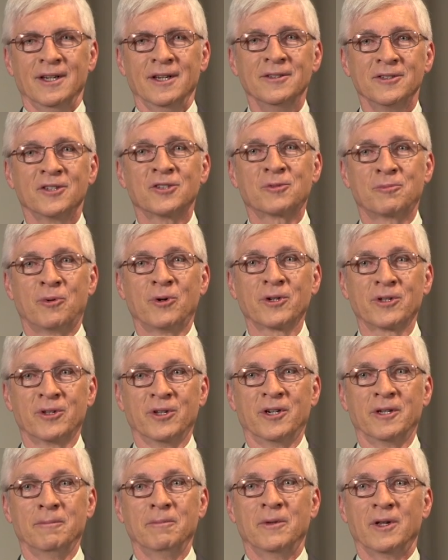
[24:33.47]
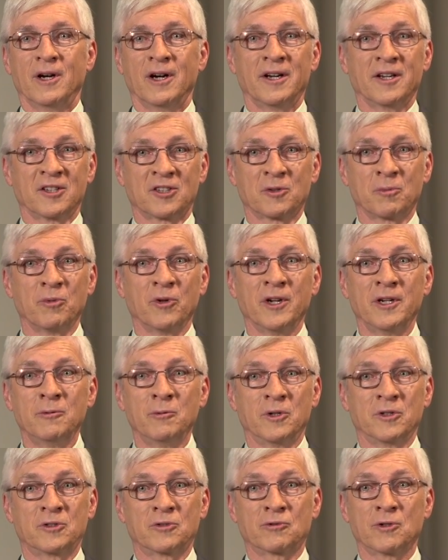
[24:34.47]
In this booklet, I explain
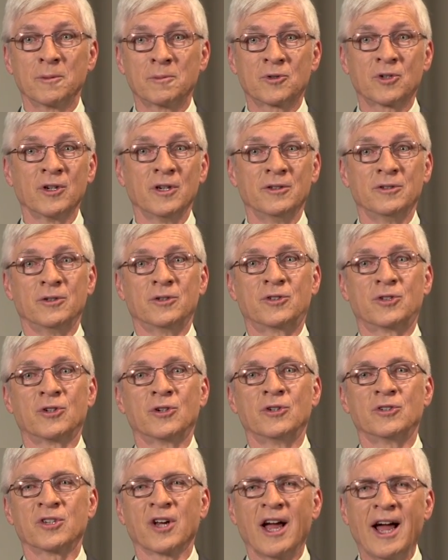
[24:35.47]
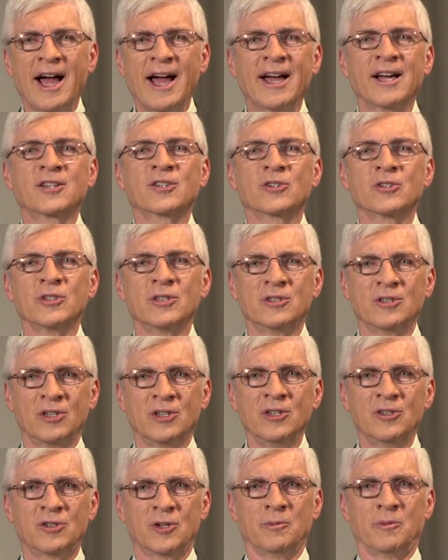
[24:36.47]
what Scripture and the Church actually
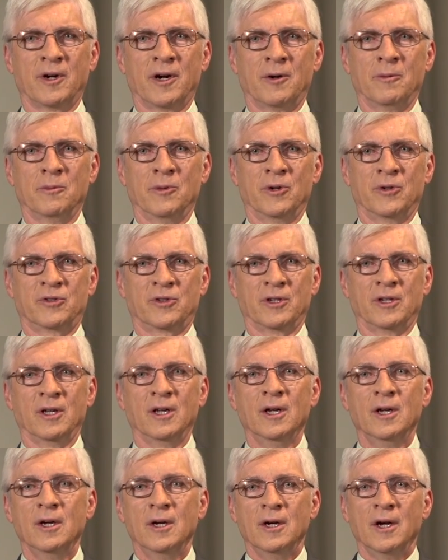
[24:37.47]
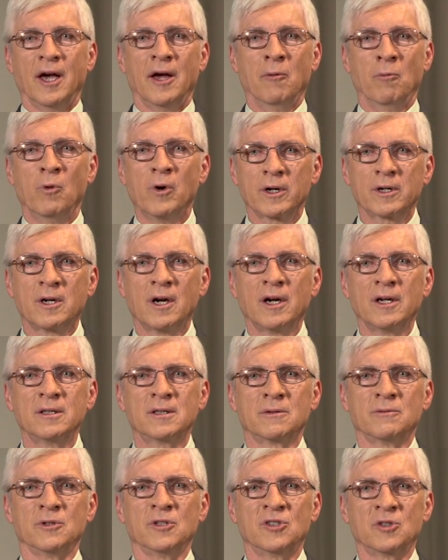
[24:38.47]
teach about mercy and what
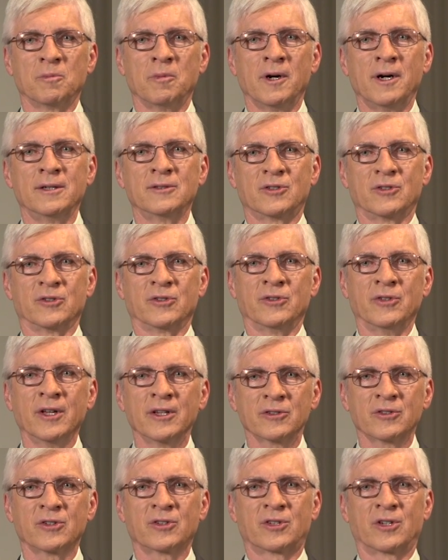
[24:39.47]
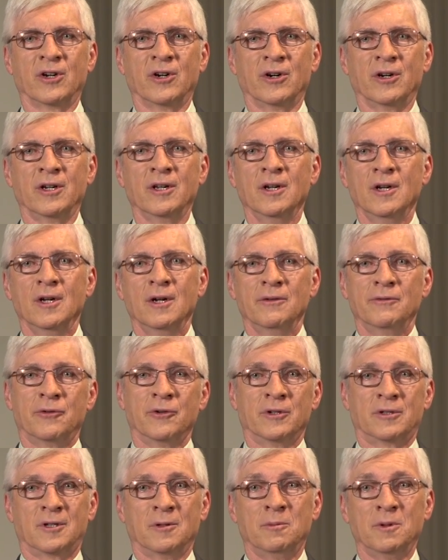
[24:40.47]
kinds of response is necessary
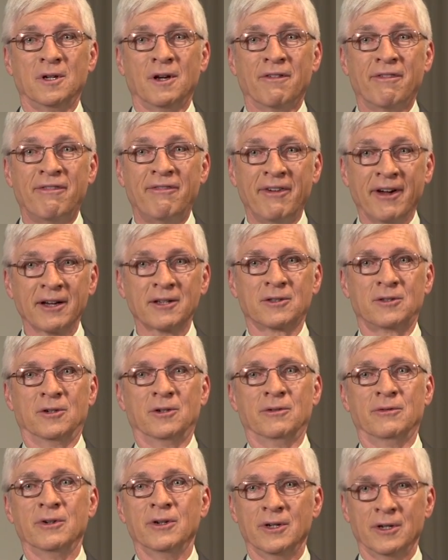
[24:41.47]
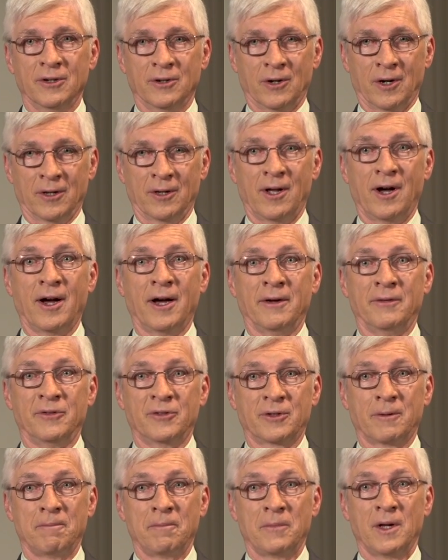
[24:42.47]
for it to be effective in our
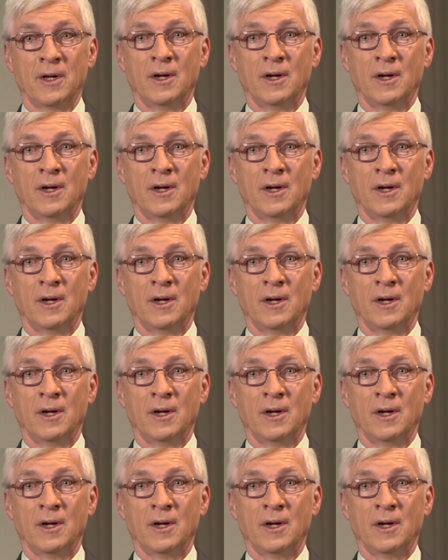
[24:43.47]
lives.